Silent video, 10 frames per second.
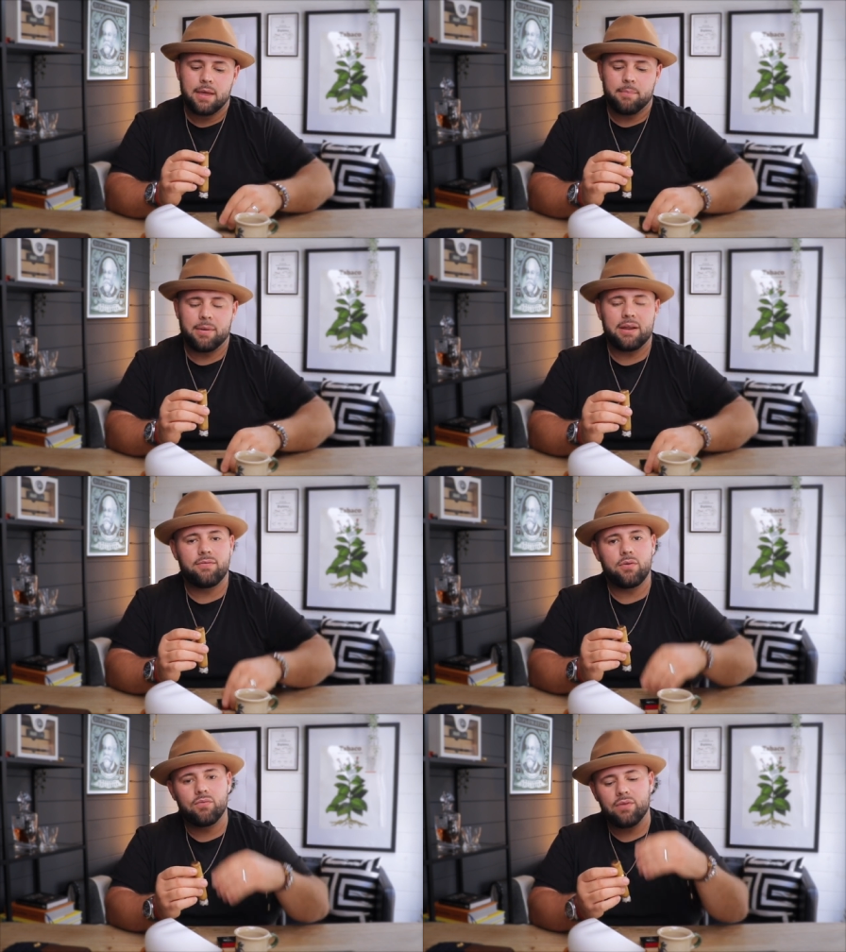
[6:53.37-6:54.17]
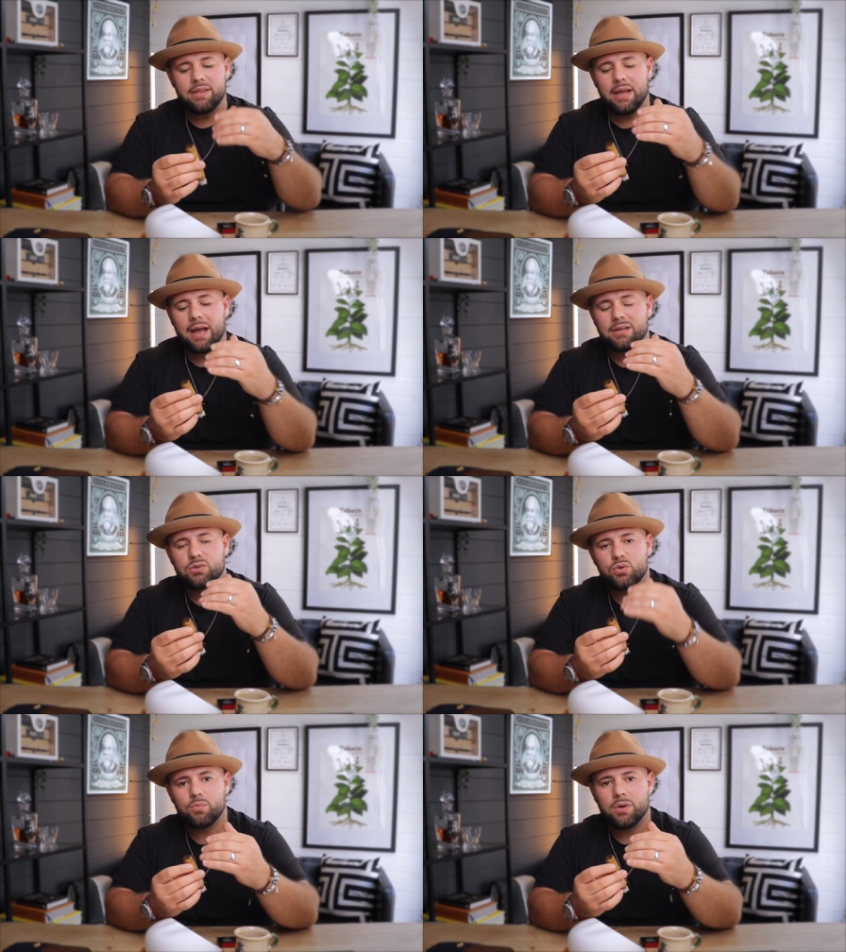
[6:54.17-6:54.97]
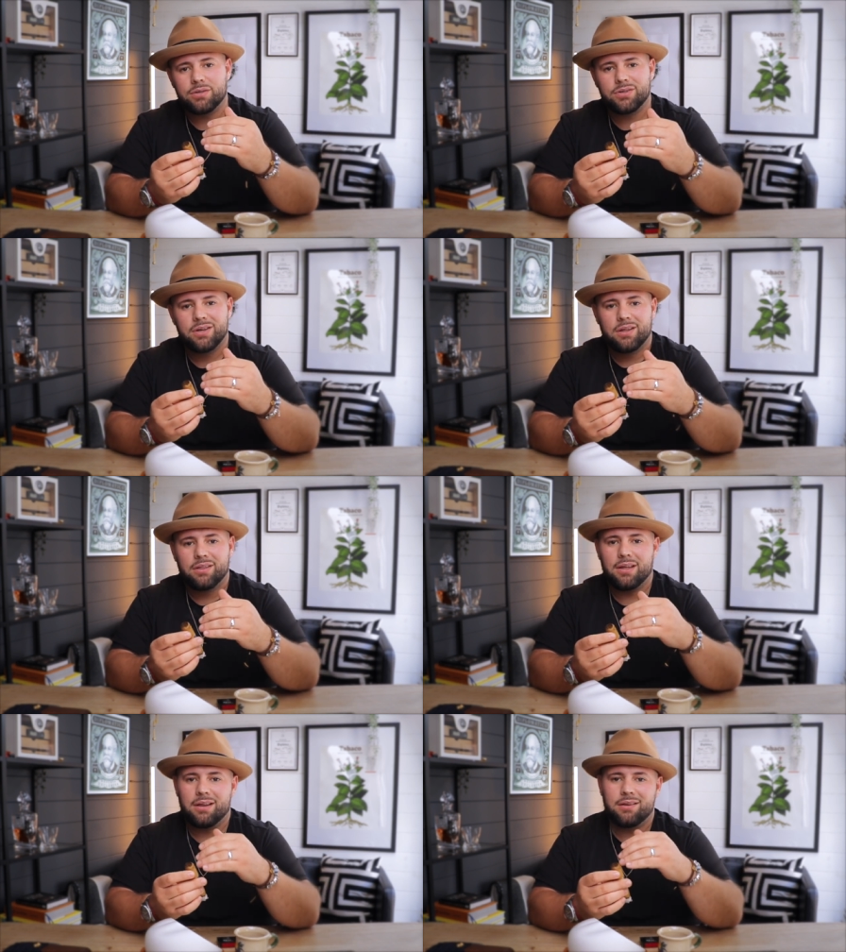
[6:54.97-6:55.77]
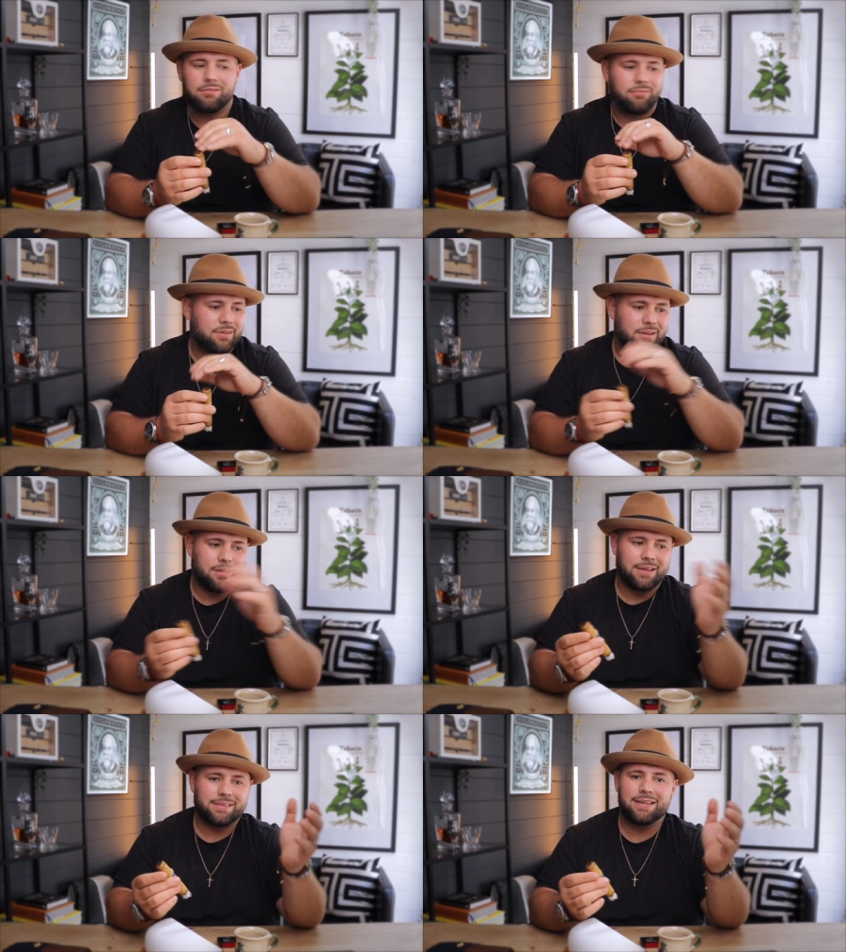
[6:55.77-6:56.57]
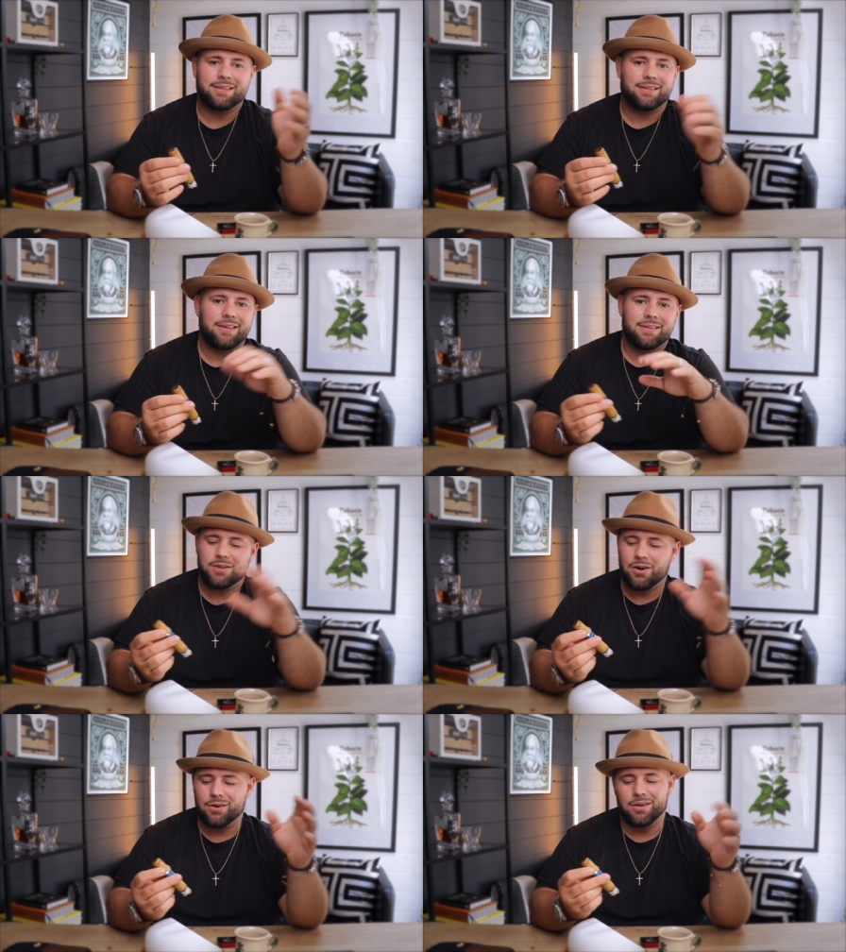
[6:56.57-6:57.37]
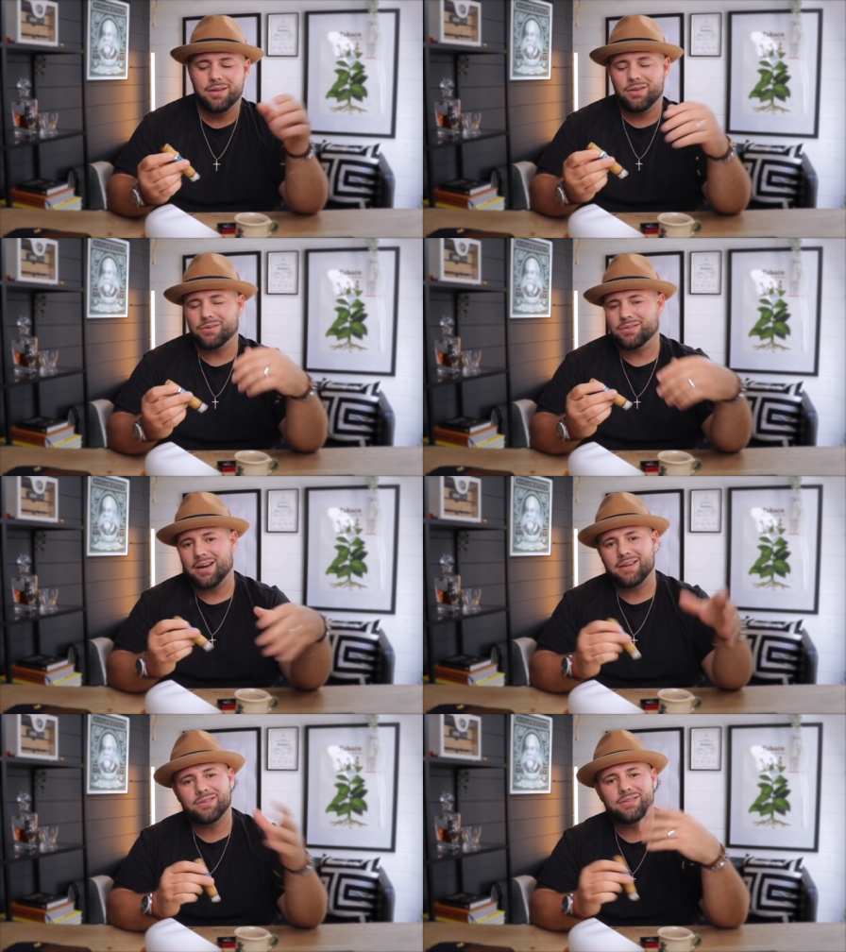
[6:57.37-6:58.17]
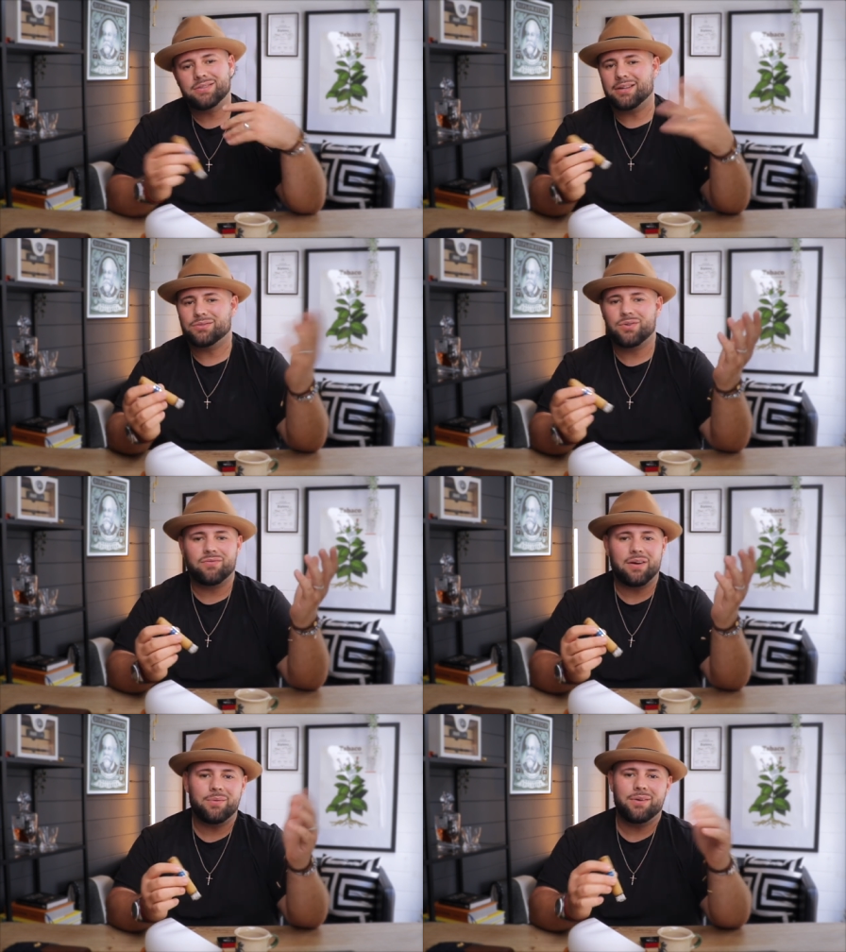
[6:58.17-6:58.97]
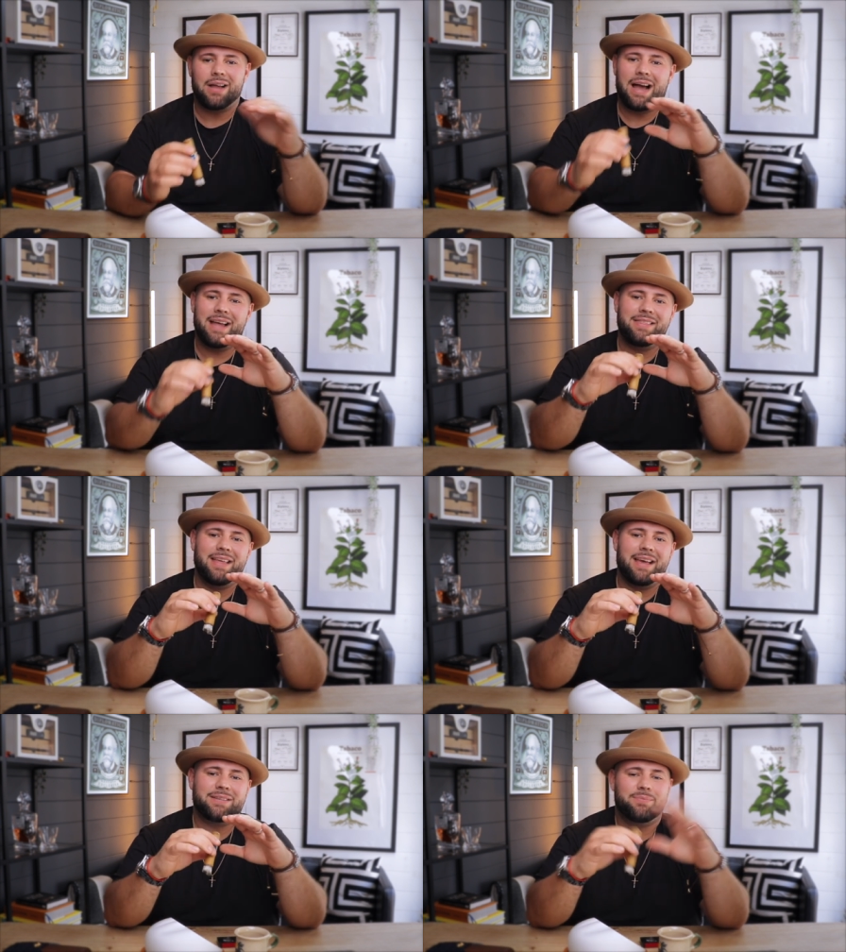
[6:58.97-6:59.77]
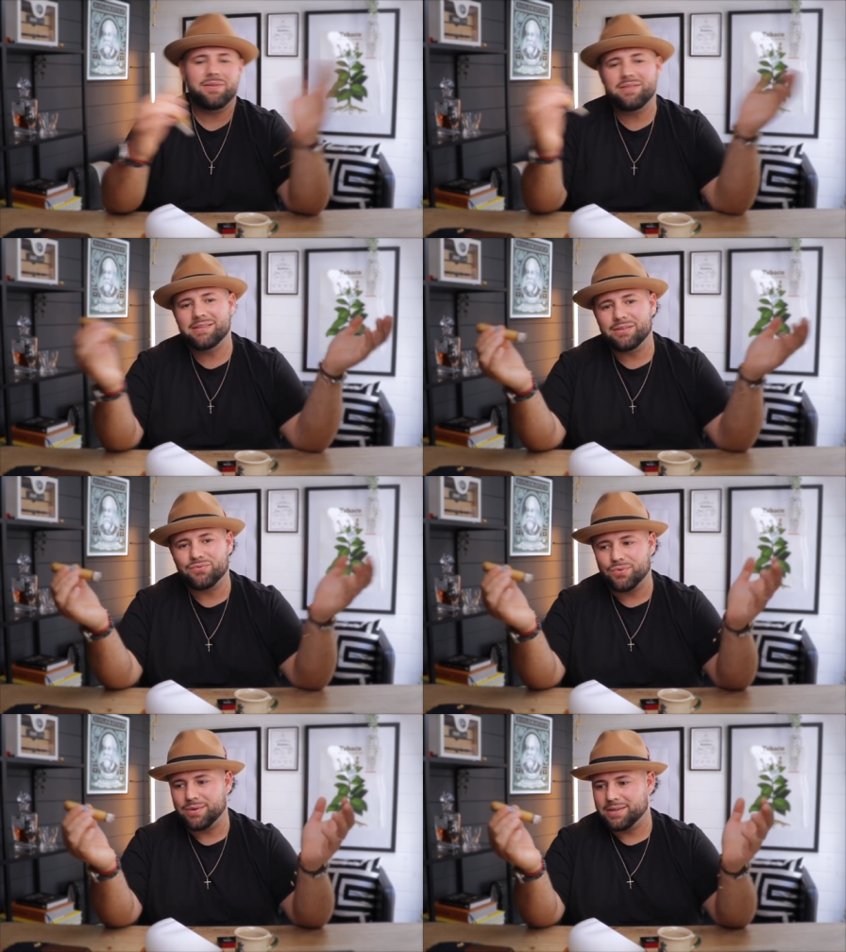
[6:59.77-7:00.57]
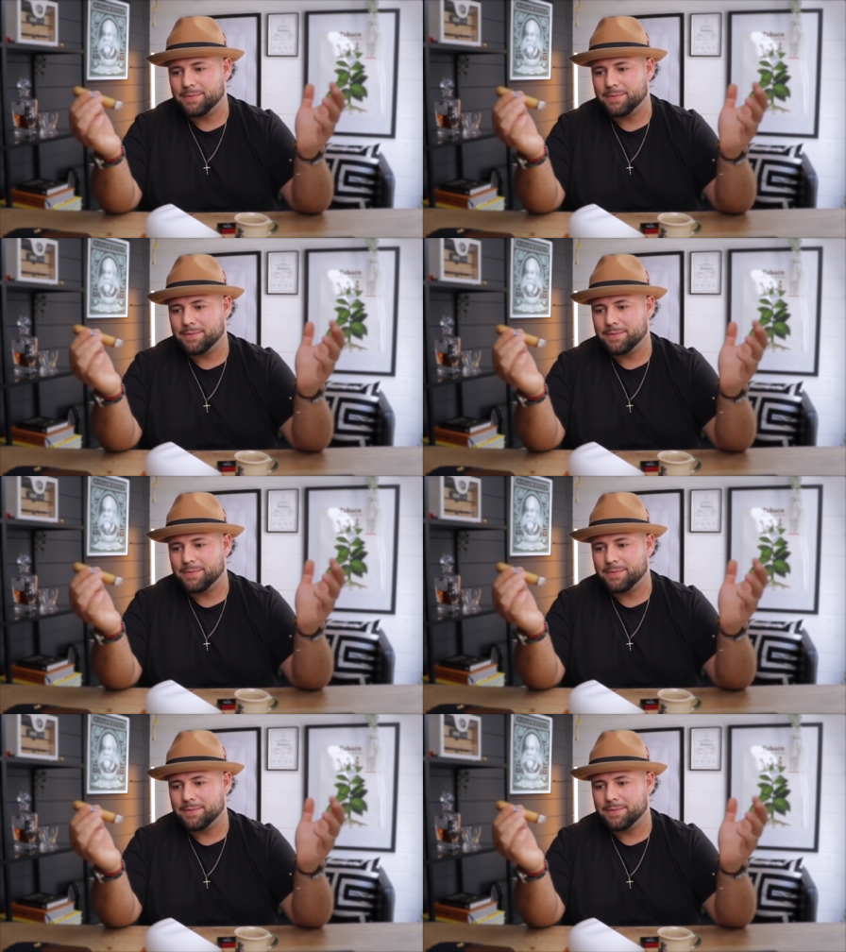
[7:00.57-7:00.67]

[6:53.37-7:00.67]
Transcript: But if you already cut too much, then that's it, it's gone. Your cigar is gonna start to unravel and the experience is ruined.